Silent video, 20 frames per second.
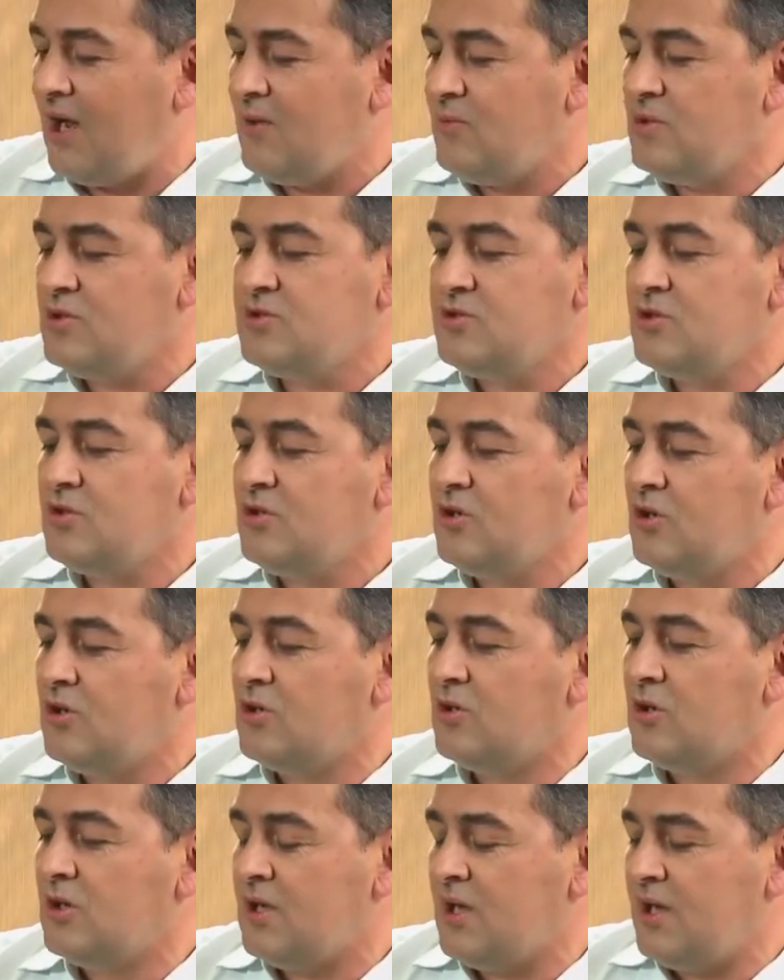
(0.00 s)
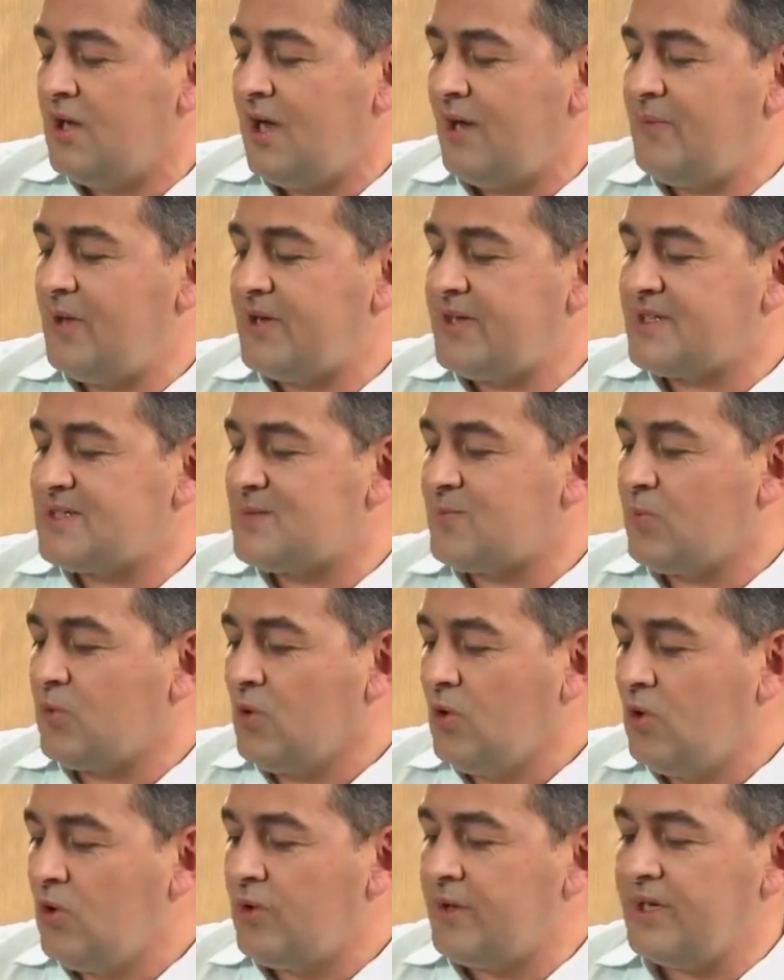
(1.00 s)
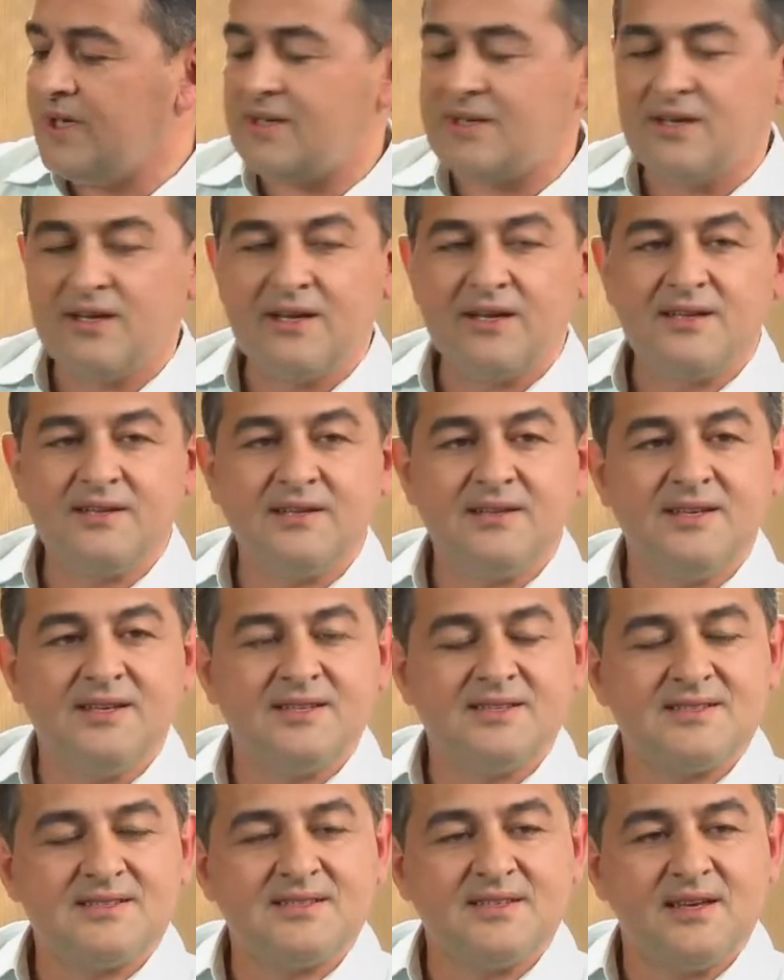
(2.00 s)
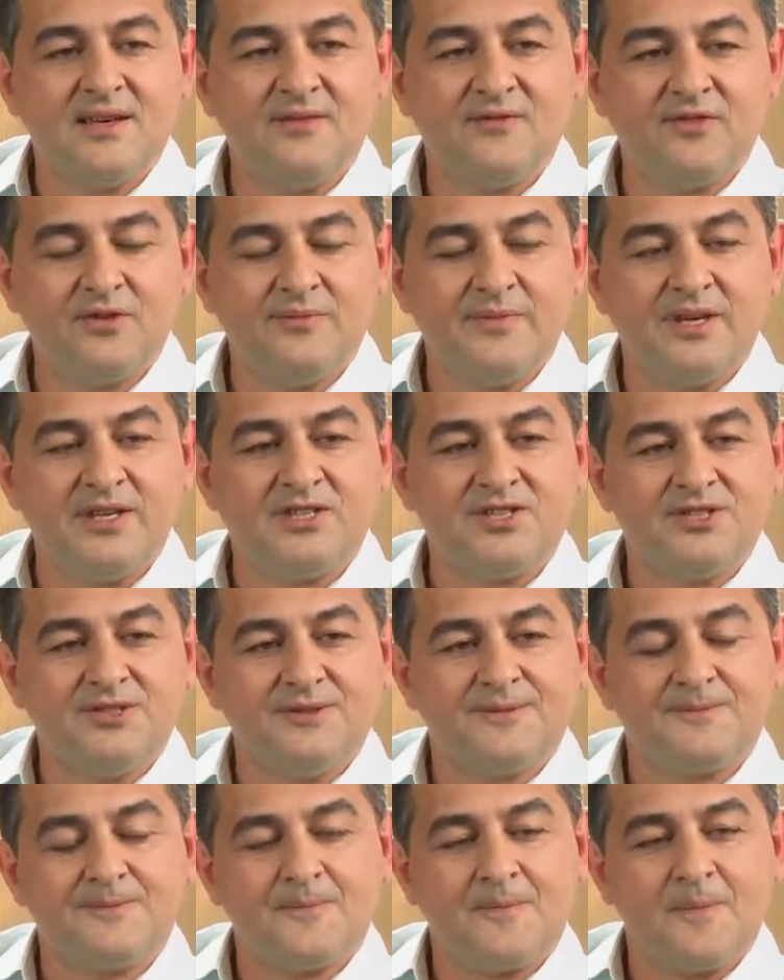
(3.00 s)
how would you go about exploring this information?